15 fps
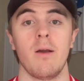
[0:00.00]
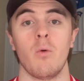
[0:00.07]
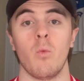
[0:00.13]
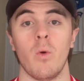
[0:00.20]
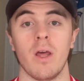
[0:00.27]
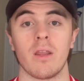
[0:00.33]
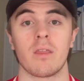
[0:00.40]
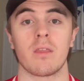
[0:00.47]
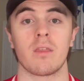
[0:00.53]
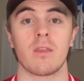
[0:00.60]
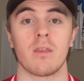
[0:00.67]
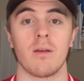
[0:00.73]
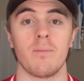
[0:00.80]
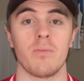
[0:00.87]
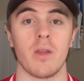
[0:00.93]

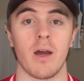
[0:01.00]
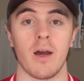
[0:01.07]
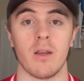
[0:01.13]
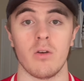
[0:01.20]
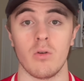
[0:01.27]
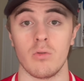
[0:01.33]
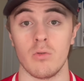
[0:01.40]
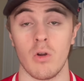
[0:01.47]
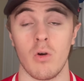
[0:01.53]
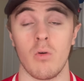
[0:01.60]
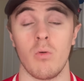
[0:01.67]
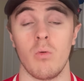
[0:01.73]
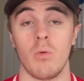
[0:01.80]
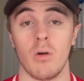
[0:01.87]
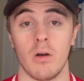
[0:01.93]
with
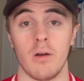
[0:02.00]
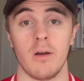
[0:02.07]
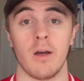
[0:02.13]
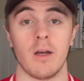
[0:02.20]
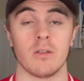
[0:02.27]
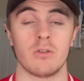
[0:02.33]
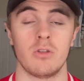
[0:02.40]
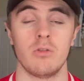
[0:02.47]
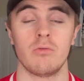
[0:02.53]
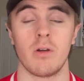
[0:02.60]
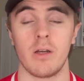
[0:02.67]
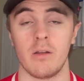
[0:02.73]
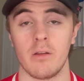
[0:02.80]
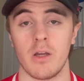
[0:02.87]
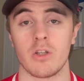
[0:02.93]
2
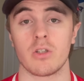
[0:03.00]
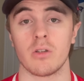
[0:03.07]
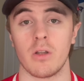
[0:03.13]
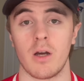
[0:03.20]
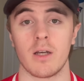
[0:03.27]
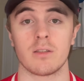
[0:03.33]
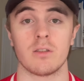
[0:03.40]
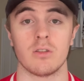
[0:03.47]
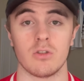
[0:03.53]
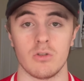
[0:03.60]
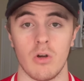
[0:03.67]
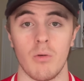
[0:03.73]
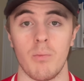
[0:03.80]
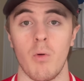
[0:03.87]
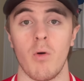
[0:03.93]
regulation losses,
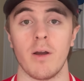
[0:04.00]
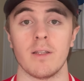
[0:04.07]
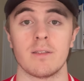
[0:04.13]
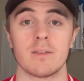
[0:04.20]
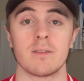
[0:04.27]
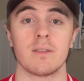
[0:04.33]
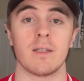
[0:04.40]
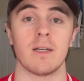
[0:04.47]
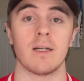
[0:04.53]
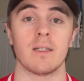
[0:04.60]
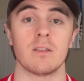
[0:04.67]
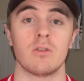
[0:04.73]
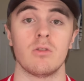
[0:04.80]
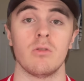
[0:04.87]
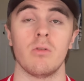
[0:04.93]
no points
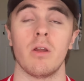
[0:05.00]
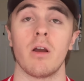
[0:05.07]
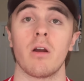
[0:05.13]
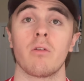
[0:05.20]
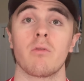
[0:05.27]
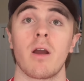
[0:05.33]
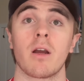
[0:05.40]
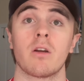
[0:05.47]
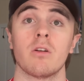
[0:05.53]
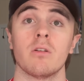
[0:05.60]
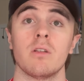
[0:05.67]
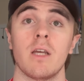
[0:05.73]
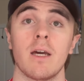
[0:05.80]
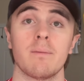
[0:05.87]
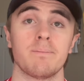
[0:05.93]
to their record
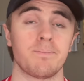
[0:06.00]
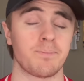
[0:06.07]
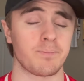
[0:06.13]
yet.